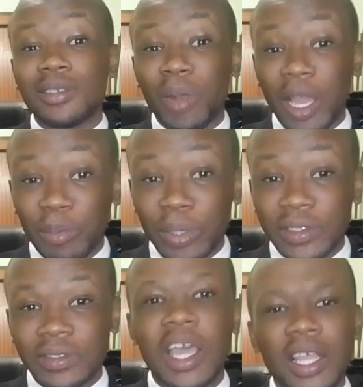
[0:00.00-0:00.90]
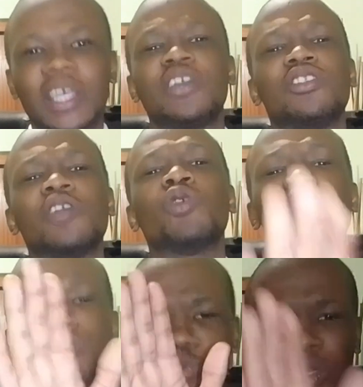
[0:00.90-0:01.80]
a black person. They
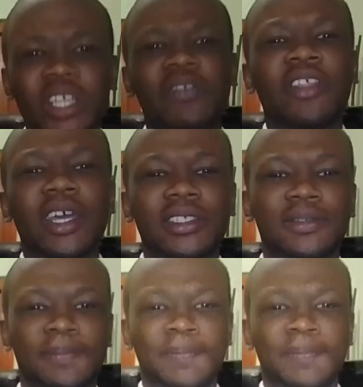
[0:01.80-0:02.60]
want you to believe that.